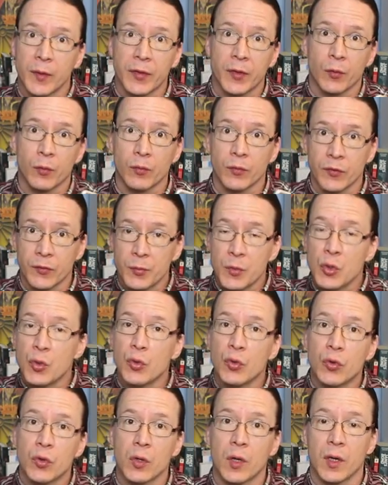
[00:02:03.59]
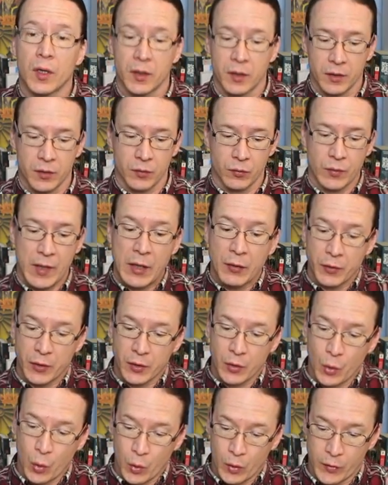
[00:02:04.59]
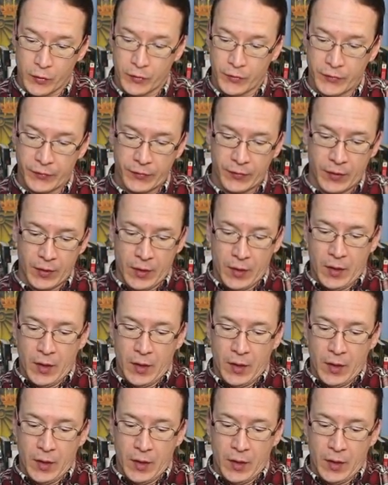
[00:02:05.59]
with the smooth rounded corners.